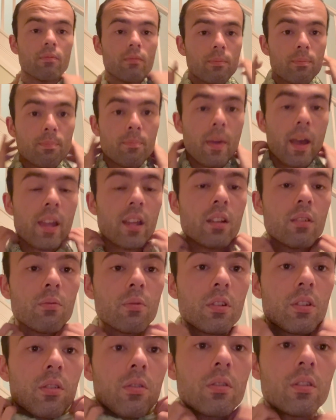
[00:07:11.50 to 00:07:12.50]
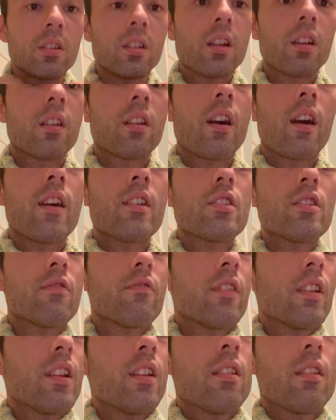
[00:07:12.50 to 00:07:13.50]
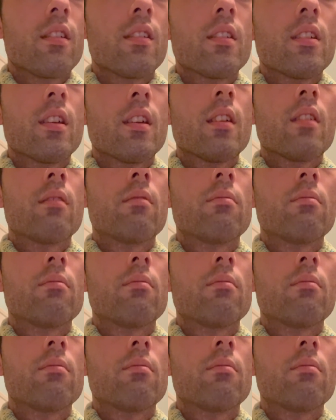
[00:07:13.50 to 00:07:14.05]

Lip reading: made with your yarn. I actually really like it.